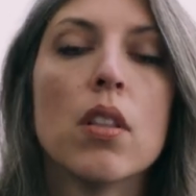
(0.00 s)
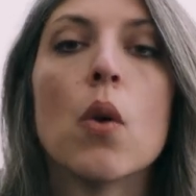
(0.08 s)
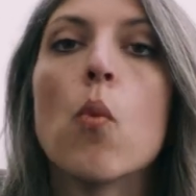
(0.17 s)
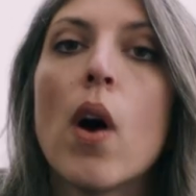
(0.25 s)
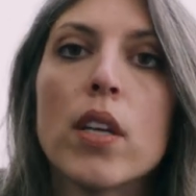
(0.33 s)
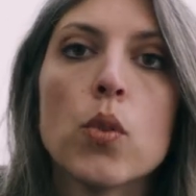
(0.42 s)

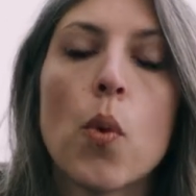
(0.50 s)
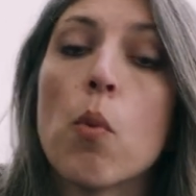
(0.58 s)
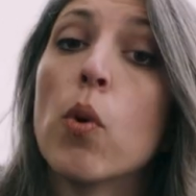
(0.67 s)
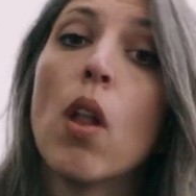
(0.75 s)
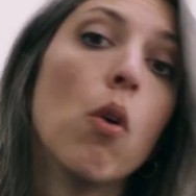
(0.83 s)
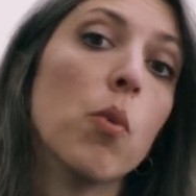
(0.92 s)
the white
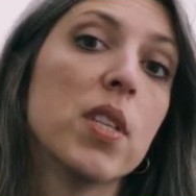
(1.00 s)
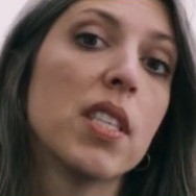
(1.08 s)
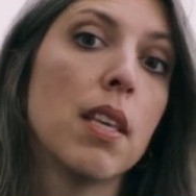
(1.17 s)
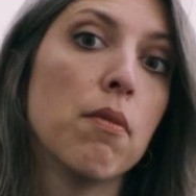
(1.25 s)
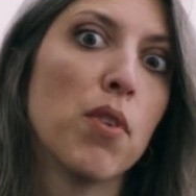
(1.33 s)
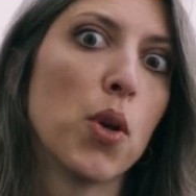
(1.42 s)
one will always
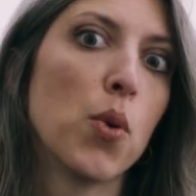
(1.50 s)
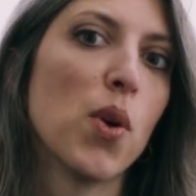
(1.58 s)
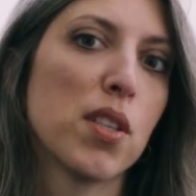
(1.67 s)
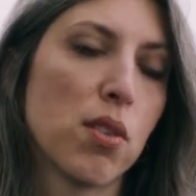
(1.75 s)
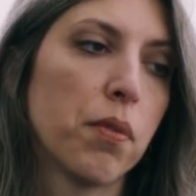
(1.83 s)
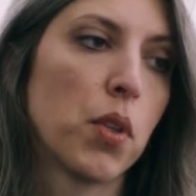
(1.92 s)
give you
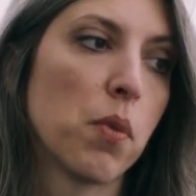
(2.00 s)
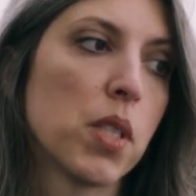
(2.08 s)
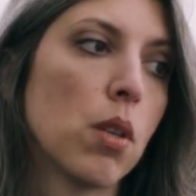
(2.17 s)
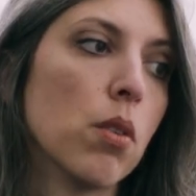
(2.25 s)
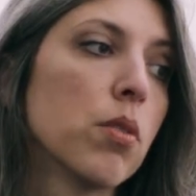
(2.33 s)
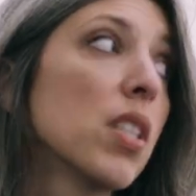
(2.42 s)
a softer
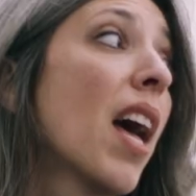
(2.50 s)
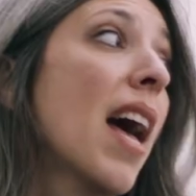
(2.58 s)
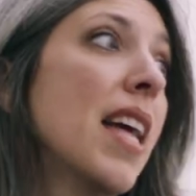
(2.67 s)
result.